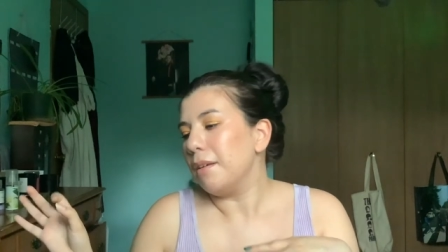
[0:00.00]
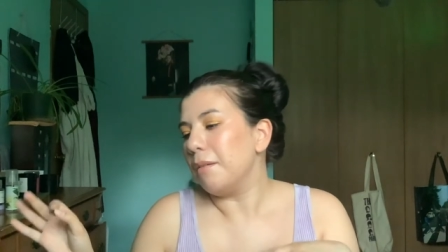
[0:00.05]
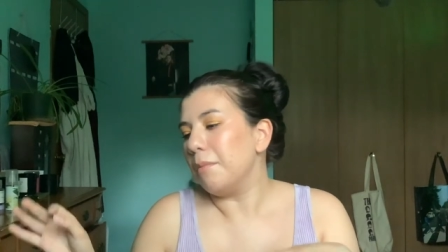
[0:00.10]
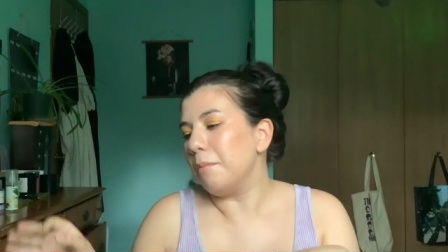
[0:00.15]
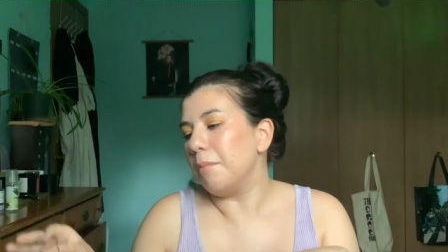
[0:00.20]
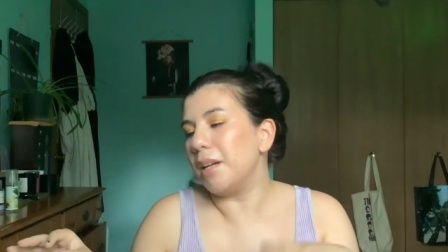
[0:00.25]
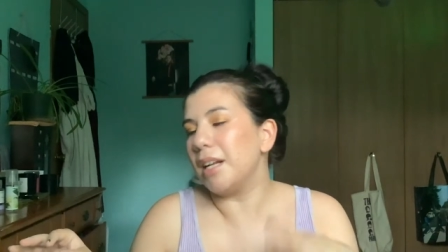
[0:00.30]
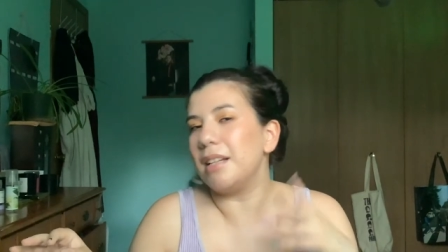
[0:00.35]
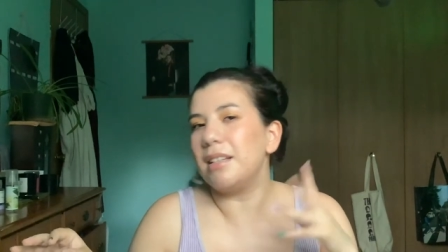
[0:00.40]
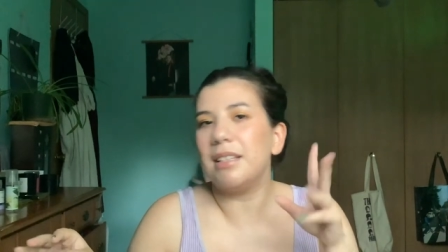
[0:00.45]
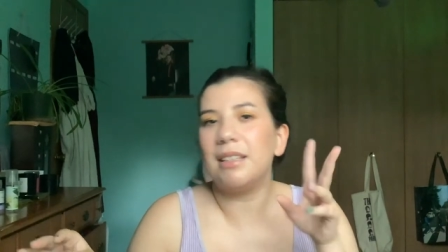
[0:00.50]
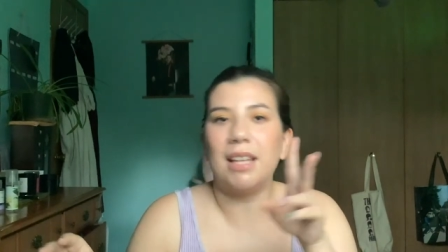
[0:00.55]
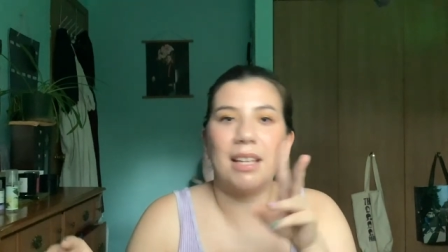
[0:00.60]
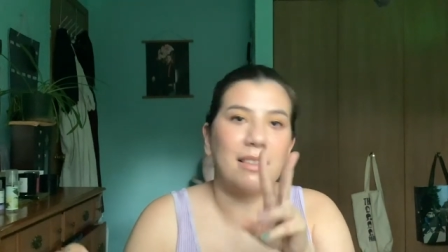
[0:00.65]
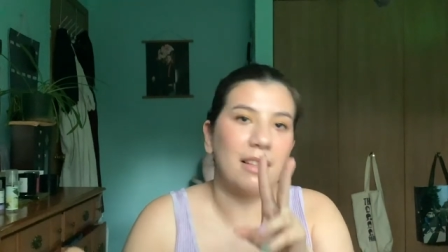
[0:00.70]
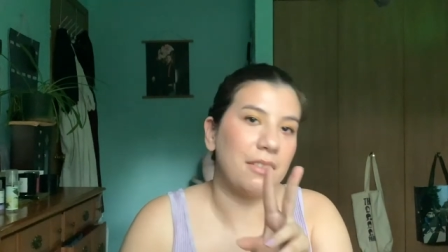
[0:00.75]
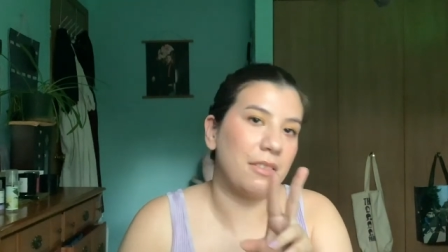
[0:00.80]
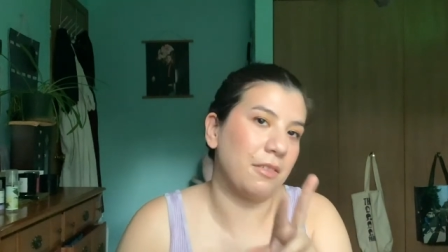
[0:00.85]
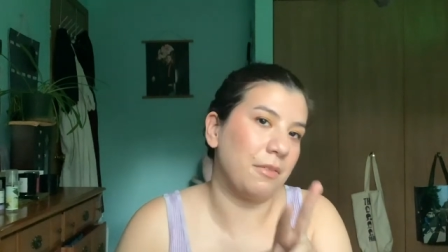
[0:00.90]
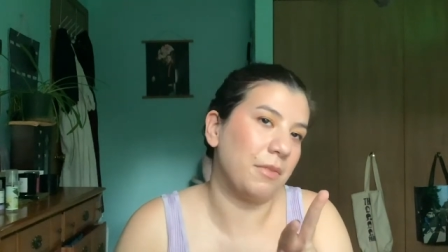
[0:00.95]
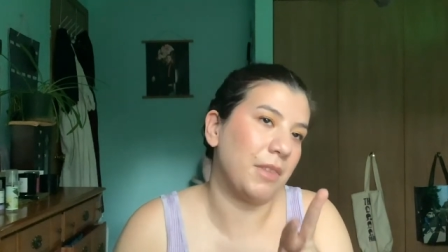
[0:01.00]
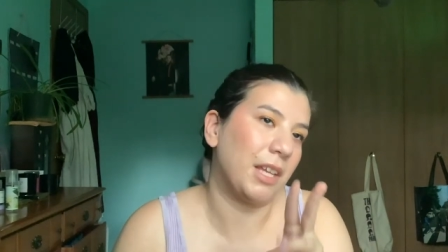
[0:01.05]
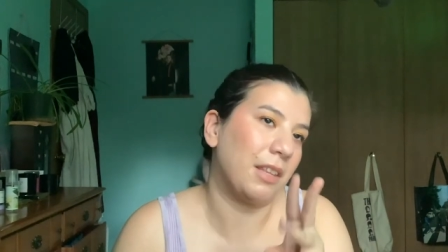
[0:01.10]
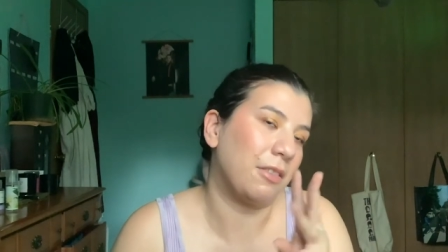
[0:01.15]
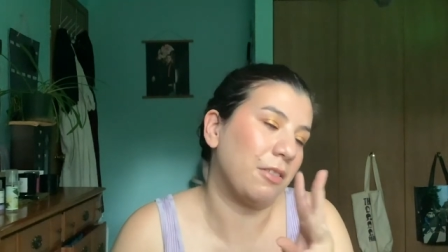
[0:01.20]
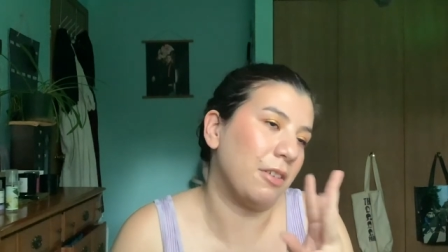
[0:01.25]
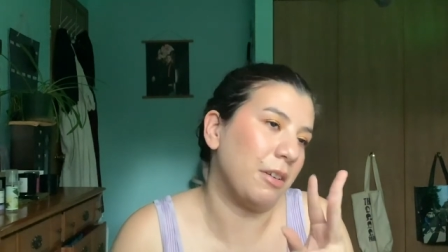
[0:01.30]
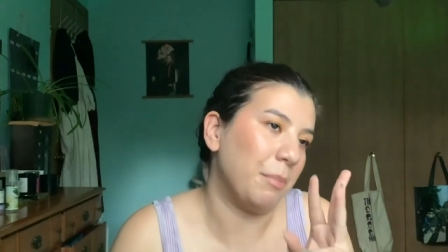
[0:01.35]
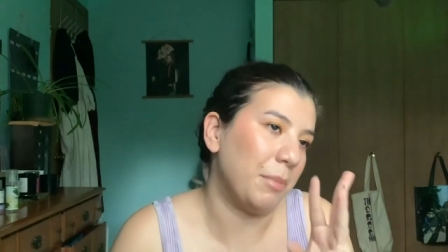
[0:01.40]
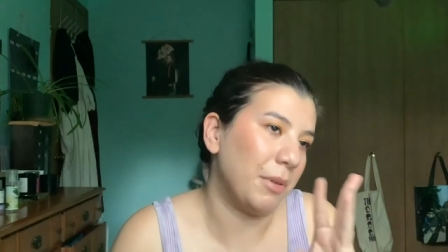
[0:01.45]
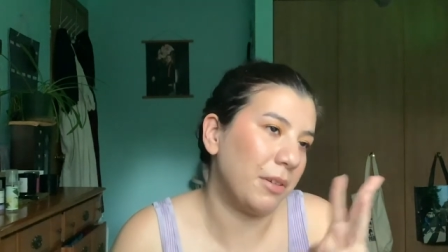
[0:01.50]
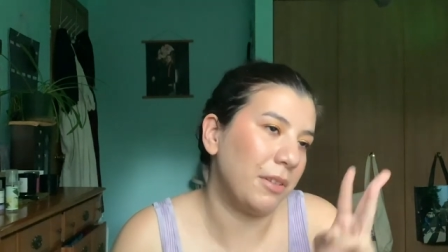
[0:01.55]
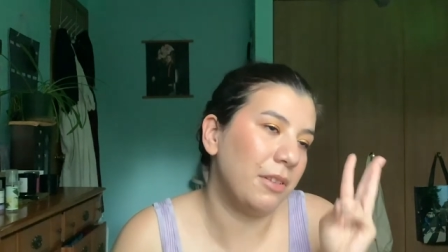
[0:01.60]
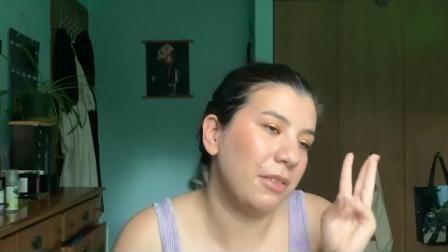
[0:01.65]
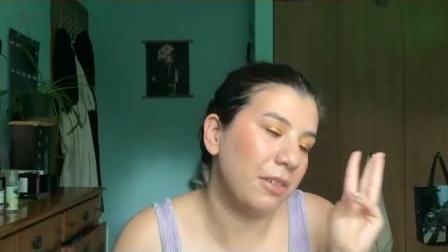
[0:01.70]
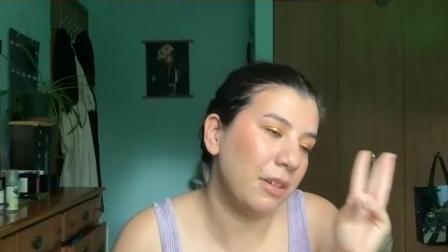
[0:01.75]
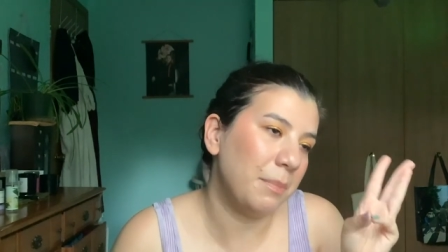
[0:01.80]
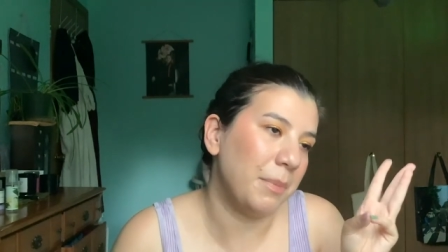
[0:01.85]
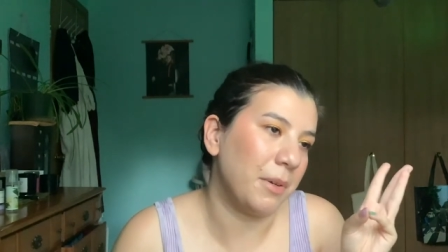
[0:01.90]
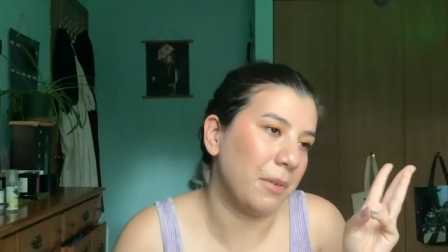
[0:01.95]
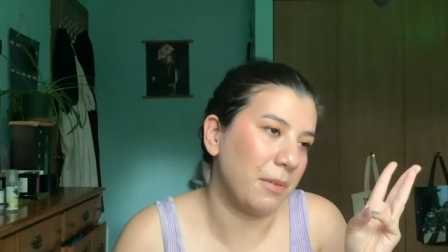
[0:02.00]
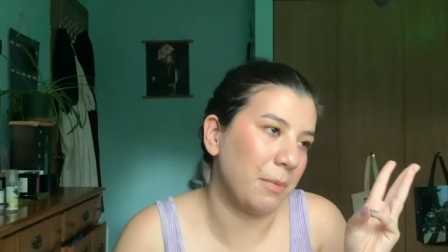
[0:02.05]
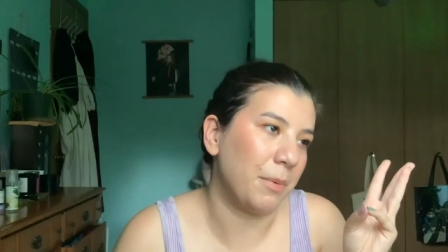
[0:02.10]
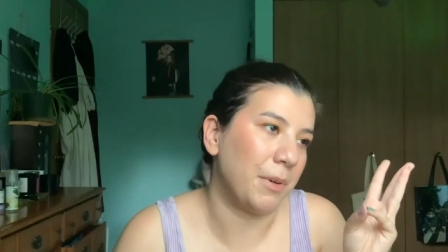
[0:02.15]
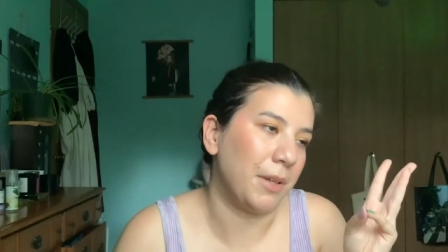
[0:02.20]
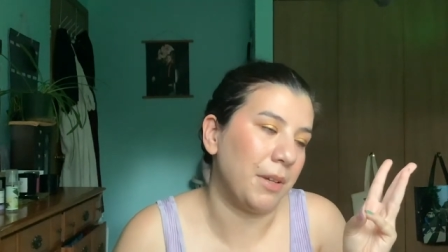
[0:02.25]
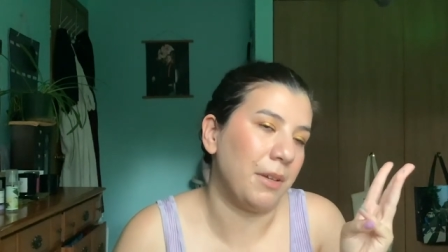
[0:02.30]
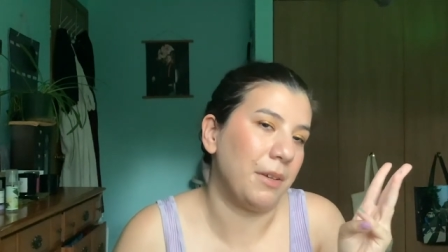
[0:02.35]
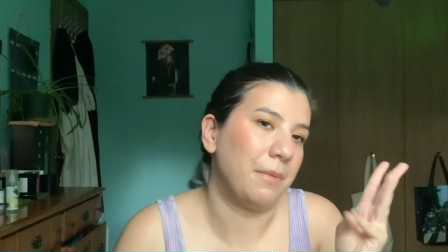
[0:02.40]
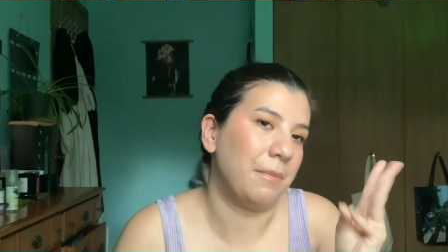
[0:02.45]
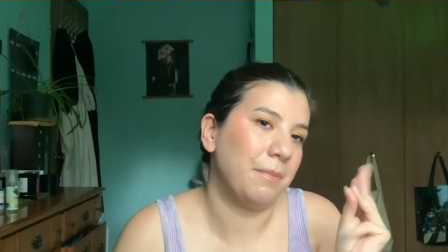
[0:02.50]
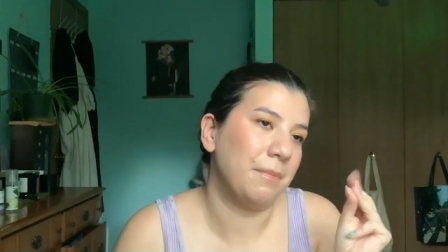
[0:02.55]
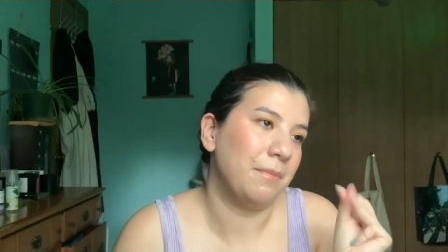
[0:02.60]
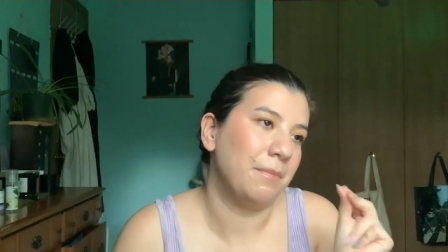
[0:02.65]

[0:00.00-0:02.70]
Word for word: But I did like that, th that third book. The third book was pretty good.